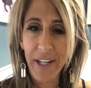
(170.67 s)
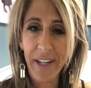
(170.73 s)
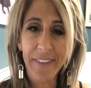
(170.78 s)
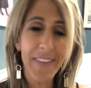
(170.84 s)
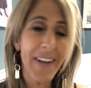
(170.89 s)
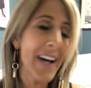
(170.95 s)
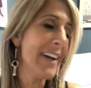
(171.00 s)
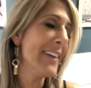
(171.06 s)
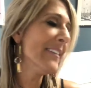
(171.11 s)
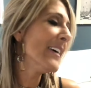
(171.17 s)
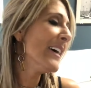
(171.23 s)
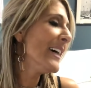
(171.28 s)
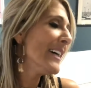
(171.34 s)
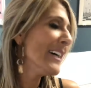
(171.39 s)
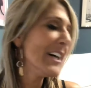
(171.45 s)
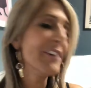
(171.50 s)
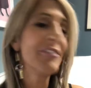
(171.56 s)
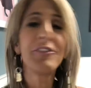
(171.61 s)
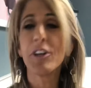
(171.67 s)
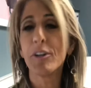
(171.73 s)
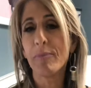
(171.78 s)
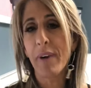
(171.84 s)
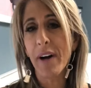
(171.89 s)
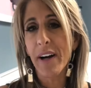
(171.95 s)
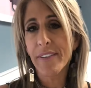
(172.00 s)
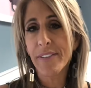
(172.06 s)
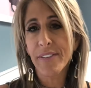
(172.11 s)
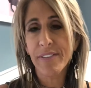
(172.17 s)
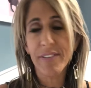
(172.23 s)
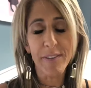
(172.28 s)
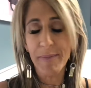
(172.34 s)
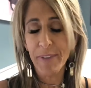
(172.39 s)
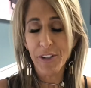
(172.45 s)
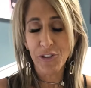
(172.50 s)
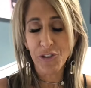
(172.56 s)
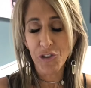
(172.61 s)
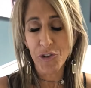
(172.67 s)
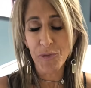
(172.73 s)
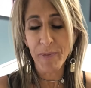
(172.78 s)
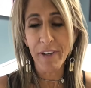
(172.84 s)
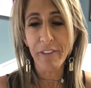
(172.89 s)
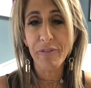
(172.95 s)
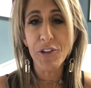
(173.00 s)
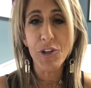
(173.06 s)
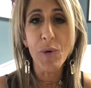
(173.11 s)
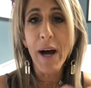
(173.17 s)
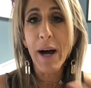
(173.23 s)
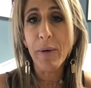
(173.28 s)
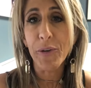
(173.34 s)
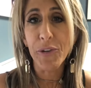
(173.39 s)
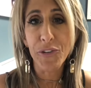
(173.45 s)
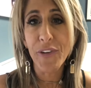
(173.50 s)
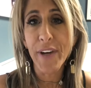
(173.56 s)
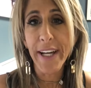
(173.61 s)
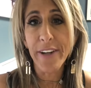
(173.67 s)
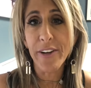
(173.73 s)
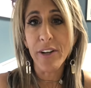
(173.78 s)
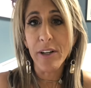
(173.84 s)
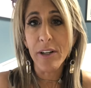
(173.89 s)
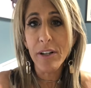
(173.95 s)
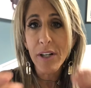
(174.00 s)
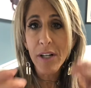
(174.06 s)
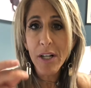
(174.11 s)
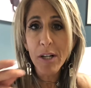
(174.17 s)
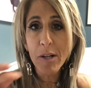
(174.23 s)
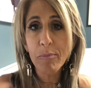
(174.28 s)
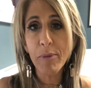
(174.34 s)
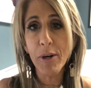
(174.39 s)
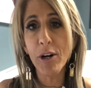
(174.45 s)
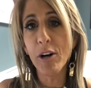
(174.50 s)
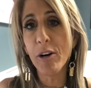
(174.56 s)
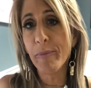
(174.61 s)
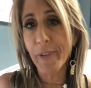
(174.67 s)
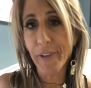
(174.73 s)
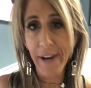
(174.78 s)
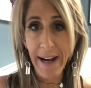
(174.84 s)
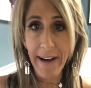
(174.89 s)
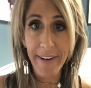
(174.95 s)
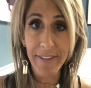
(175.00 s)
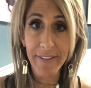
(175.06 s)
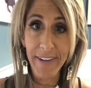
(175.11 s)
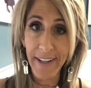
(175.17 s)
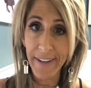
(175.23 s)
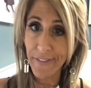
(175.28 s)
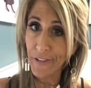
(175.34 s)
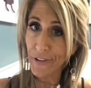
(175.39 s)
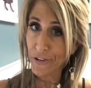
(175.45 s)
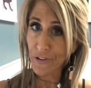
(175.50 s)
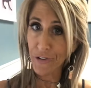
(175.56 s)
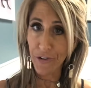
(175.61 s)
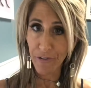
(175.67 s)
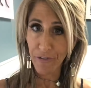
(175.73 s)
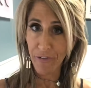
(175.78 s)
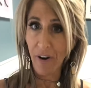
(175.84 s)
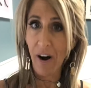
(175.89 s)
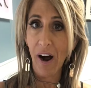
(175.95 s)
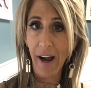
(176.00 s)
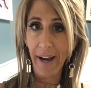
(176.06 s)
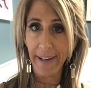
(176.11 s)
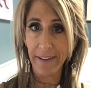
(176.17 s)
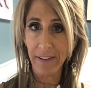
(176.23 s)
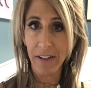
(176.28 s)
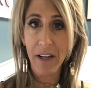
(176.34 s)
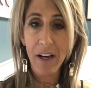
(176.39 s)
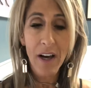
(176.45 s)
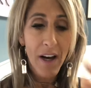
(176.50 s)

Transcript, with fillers: And then a few months, I mean, excuse me, a few hours later, boom, they're out of it and they're, they're fine.